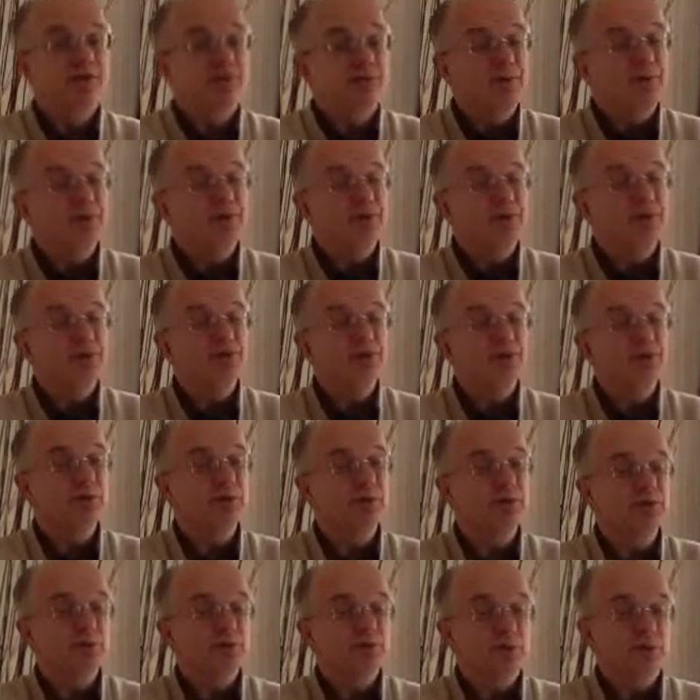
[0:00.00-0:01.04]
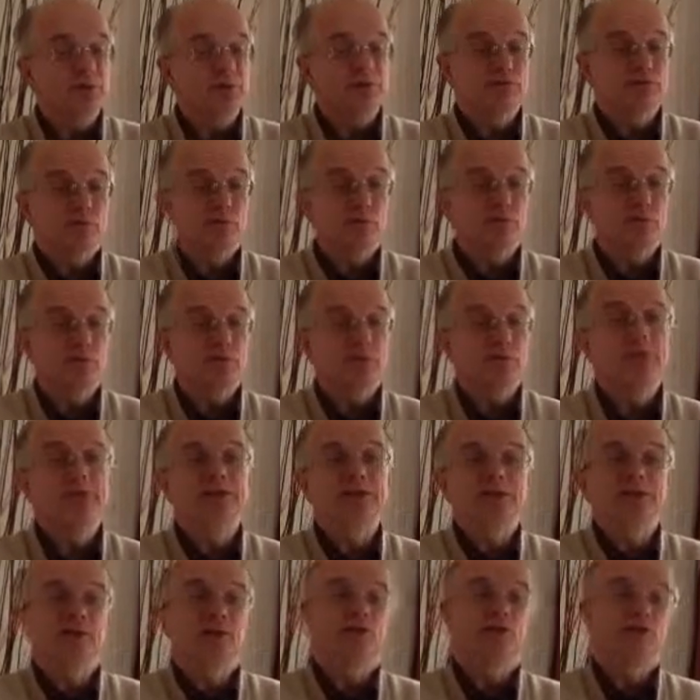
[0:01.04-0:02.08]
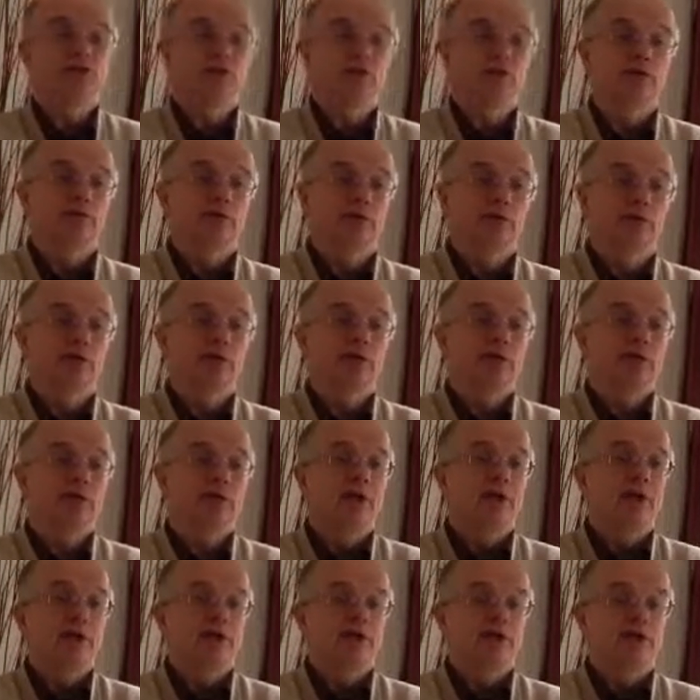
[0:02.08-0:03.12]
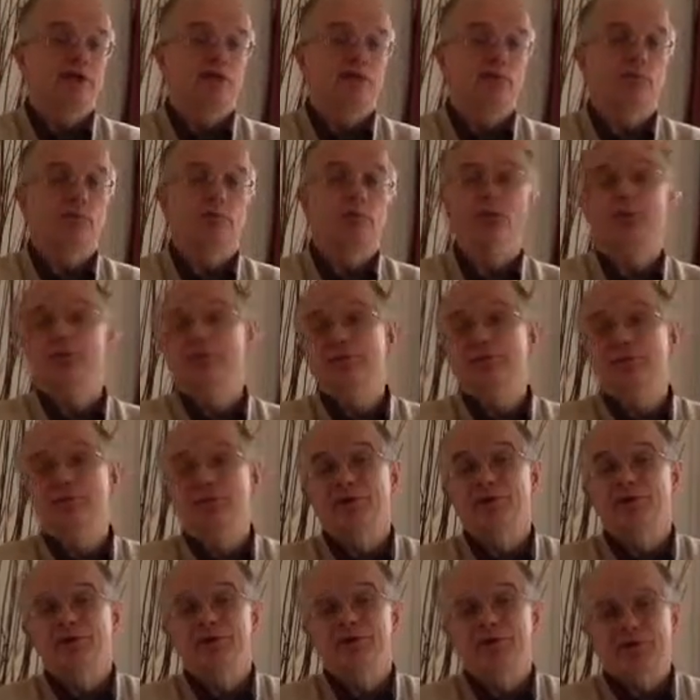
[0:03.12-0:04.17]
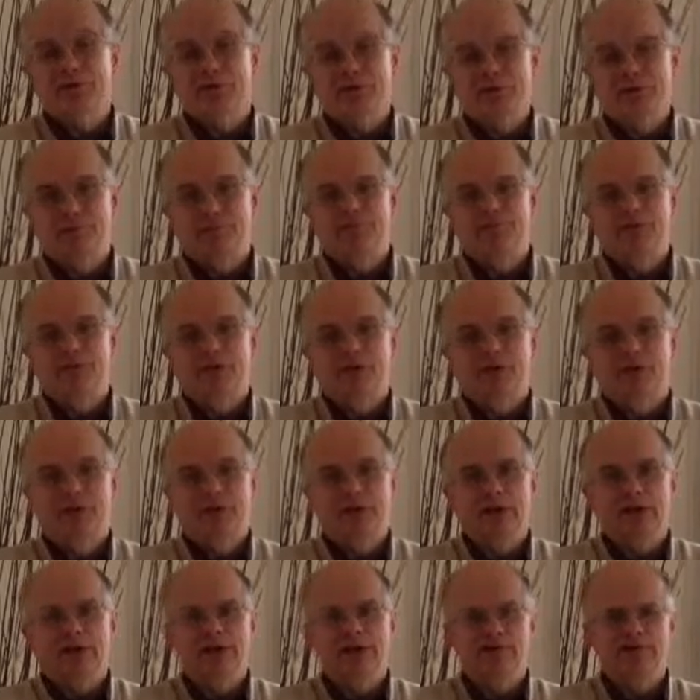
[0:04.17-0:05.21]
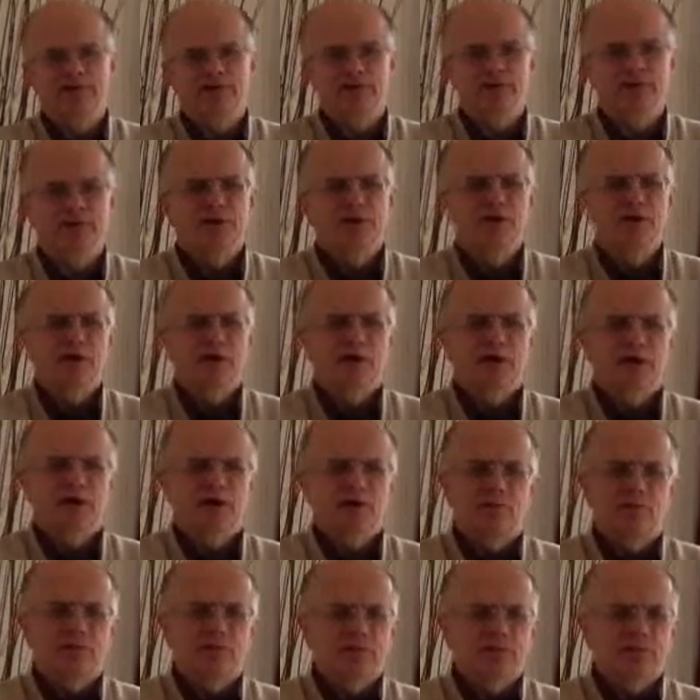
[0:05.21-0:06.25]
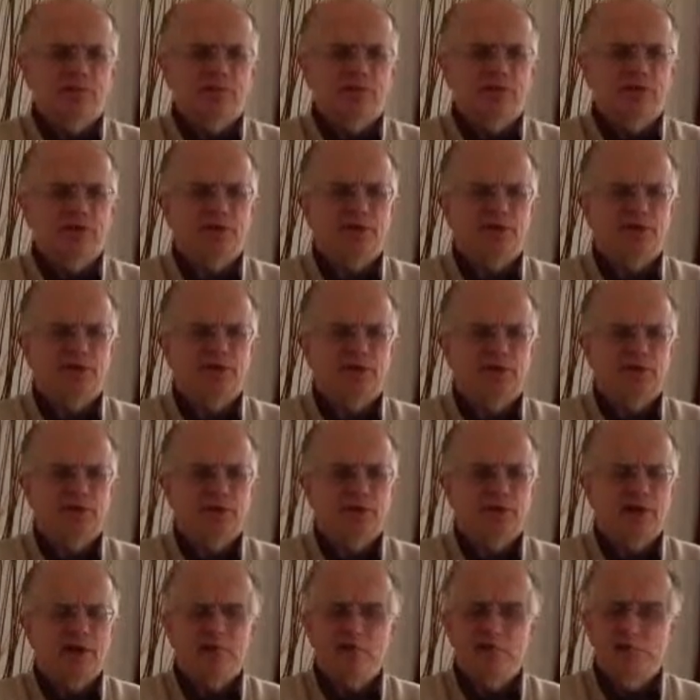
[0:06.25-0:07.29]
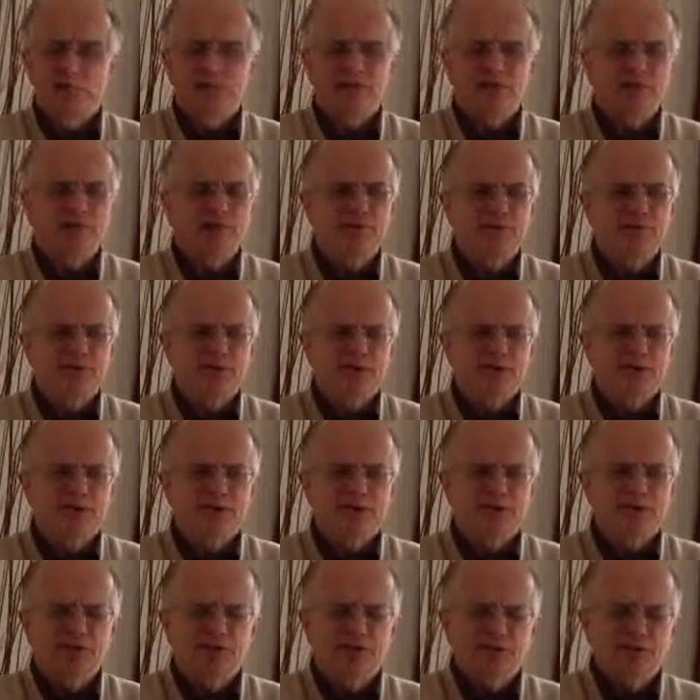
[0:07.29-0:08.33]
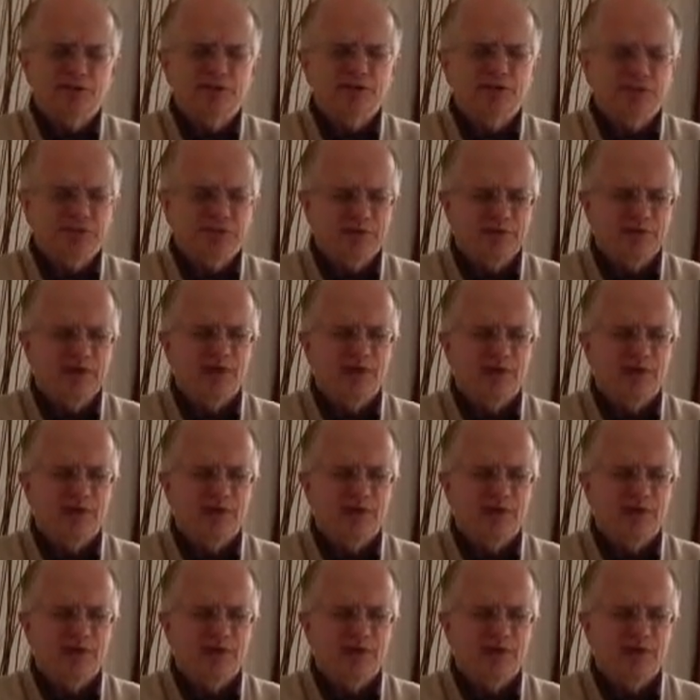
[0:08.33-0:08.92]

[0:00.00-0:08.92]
we can actually be in the place where we are placing our children in a place where we know they're going to be tempted. All right? And so with that, I'm going to say, God bless you. You know, something for you to think